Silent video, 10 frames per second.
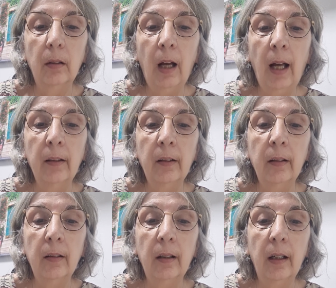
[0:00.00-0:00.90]

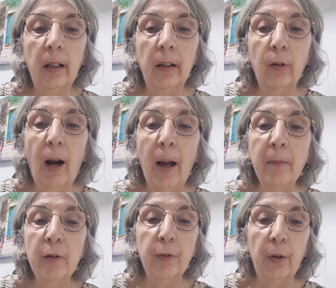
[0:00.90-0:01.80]
100
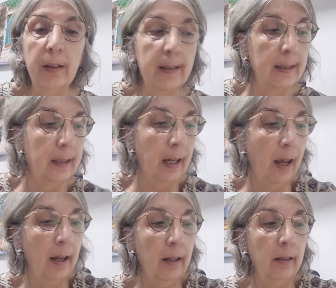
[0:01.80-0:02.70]
grams for a
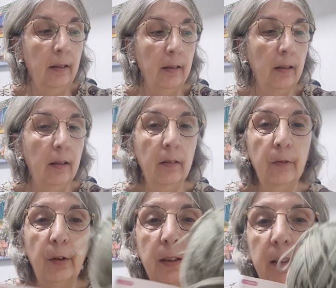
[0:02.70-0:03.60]
skein.
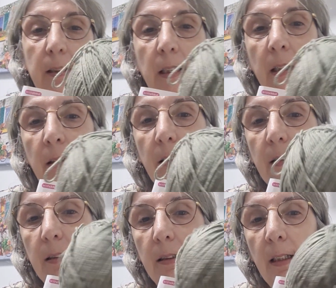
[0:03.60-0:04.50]

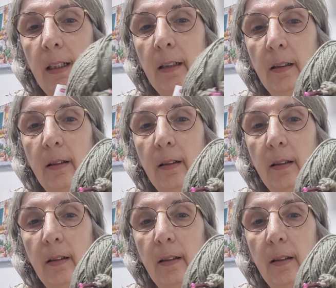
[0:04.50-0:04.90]
This is it.